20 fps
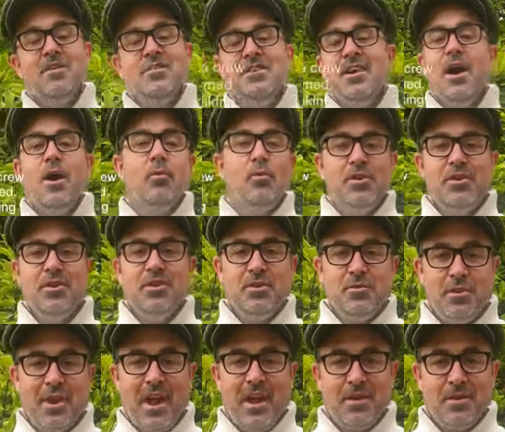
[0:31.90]
See, I wouldn't do
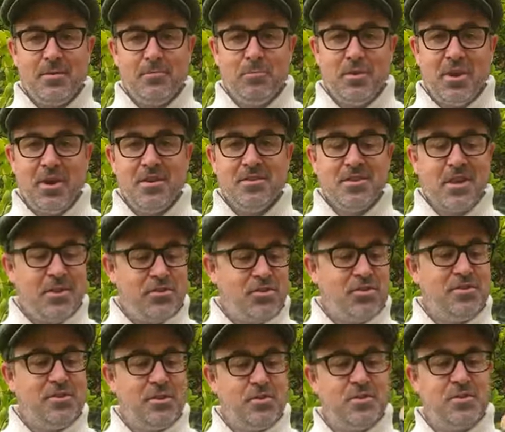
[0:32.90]
that because I
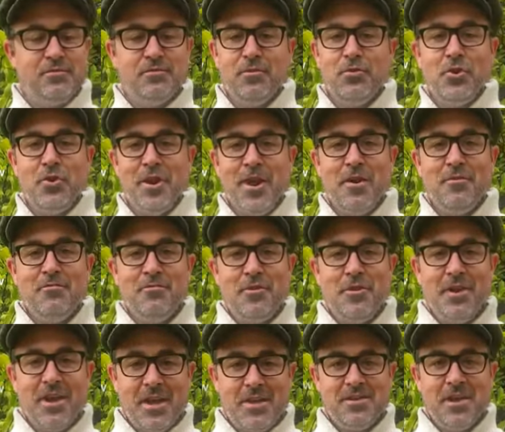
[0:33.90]
just use it for going out for a
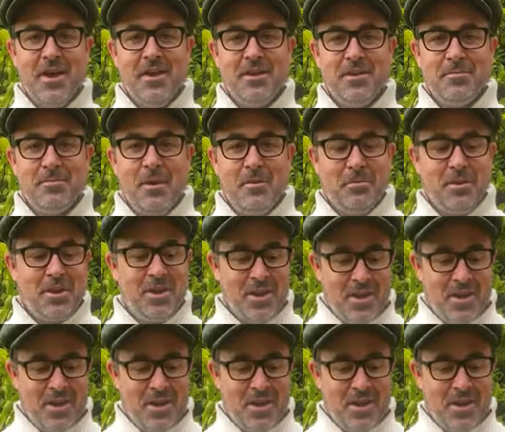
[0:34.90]
next hike, maybe.